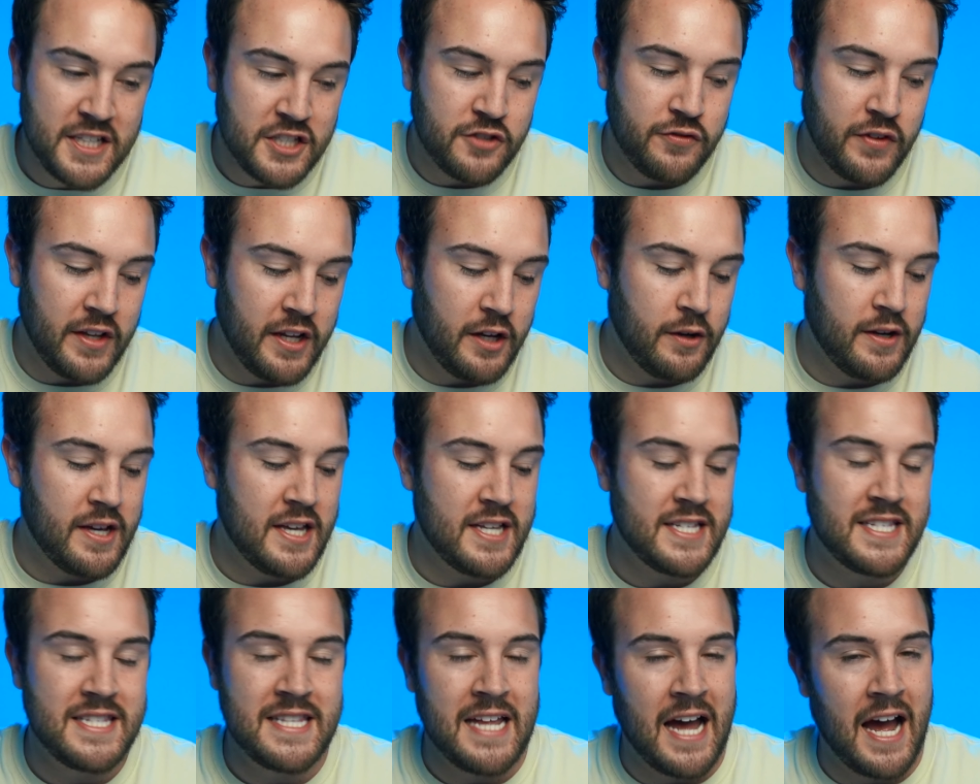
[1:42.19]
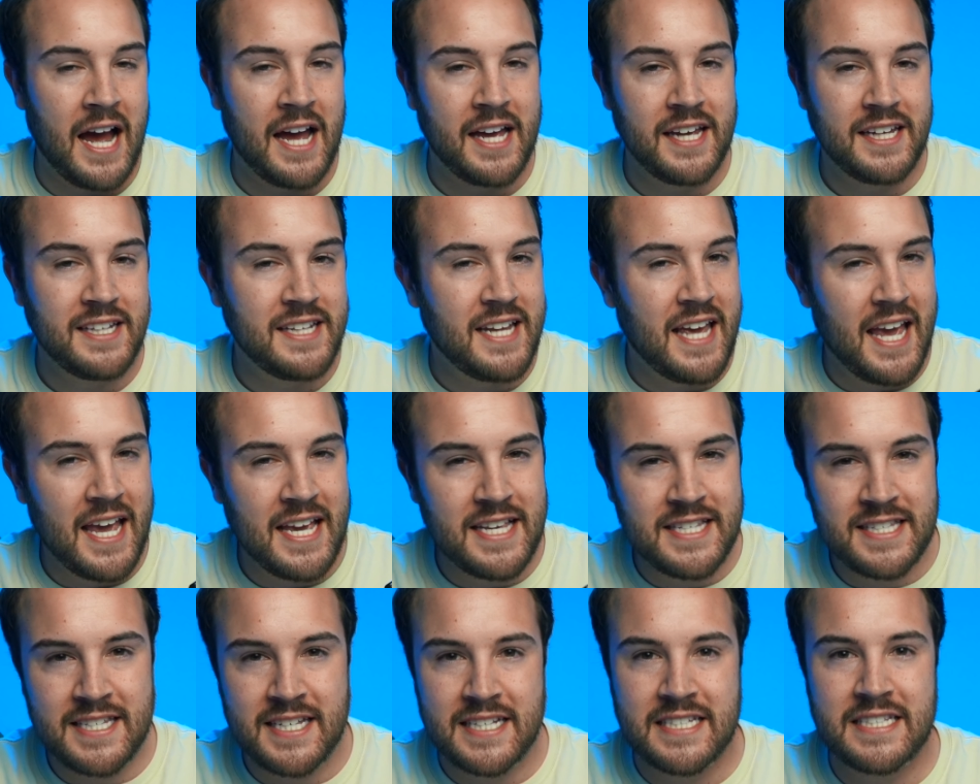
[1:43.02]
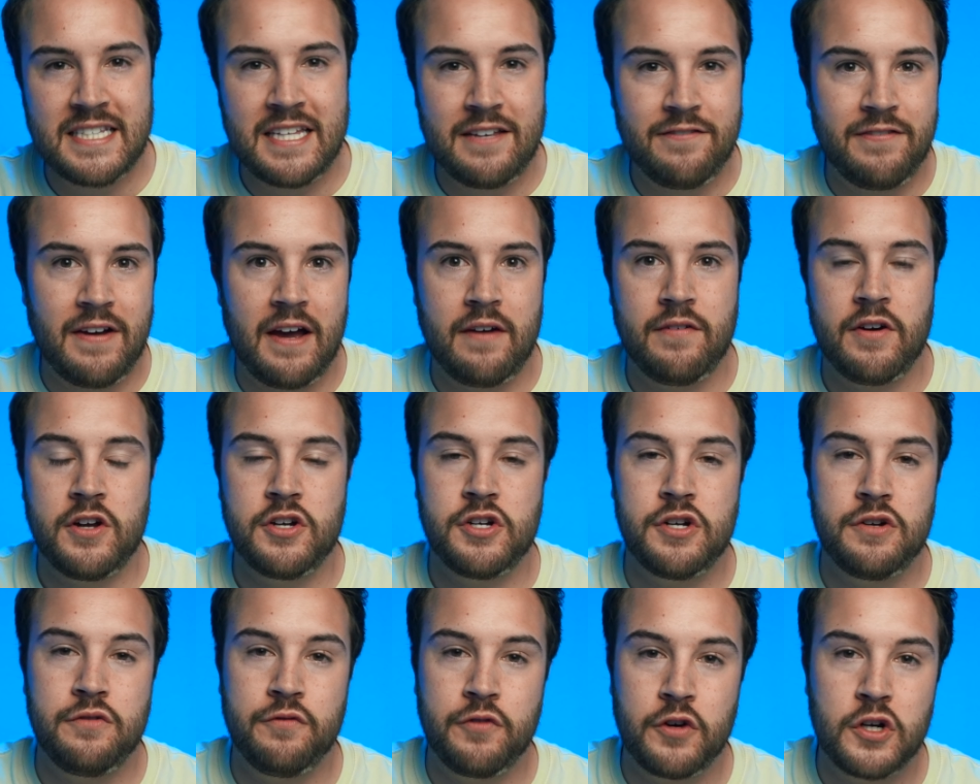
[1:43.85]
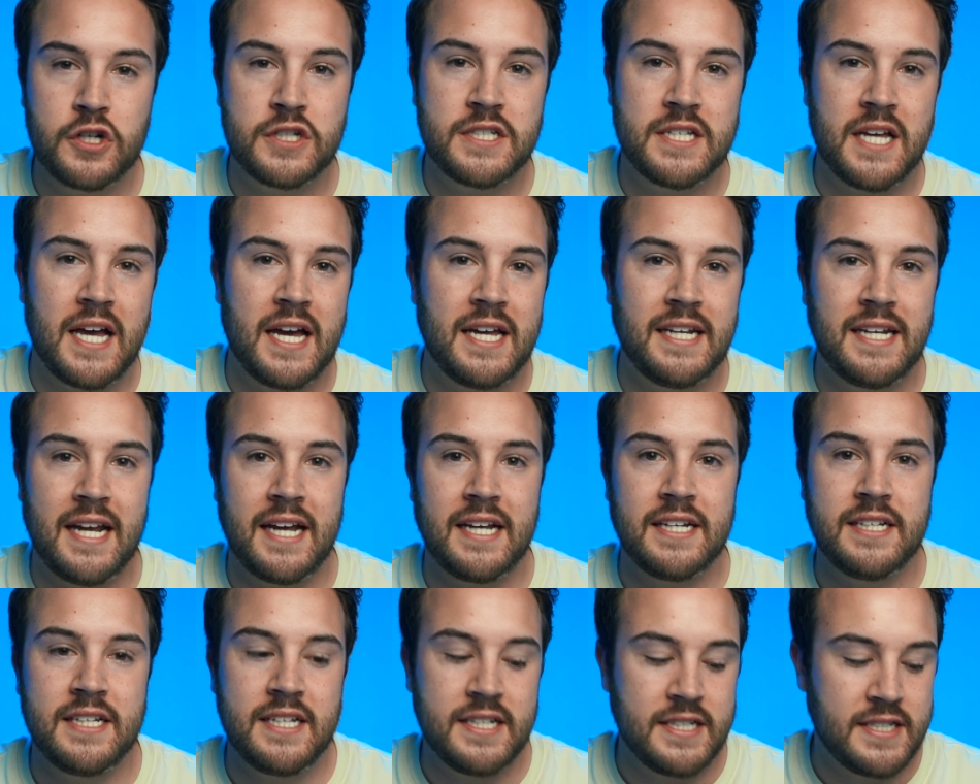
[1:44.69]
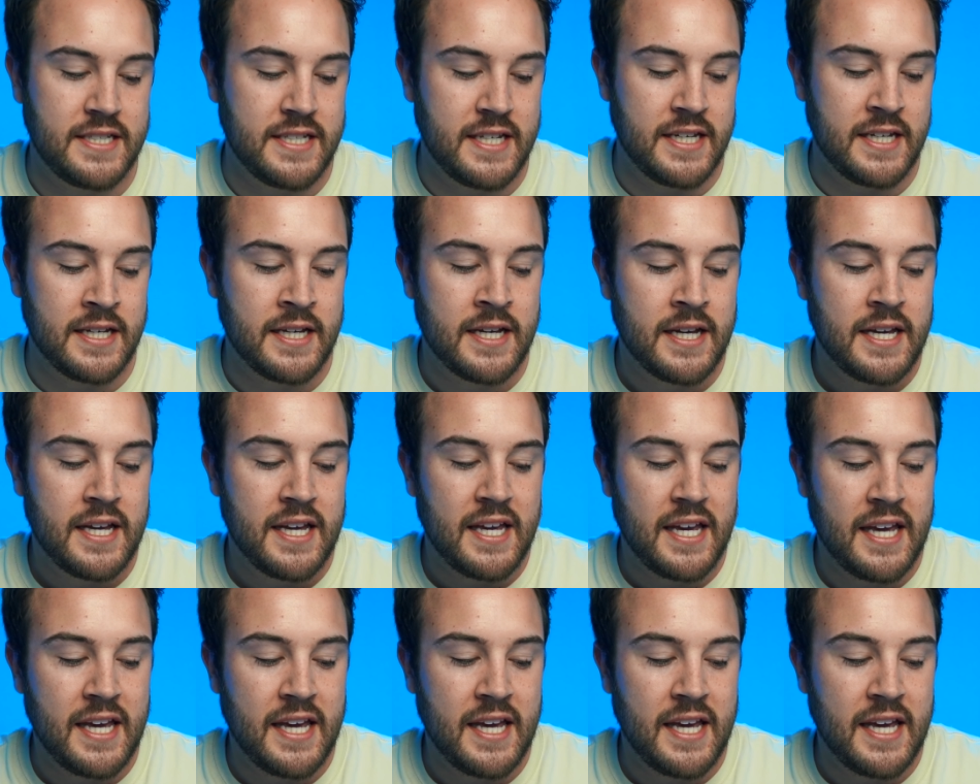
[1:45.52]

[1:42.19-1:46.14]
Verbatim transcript: this video is not an a6500 versus a 90D.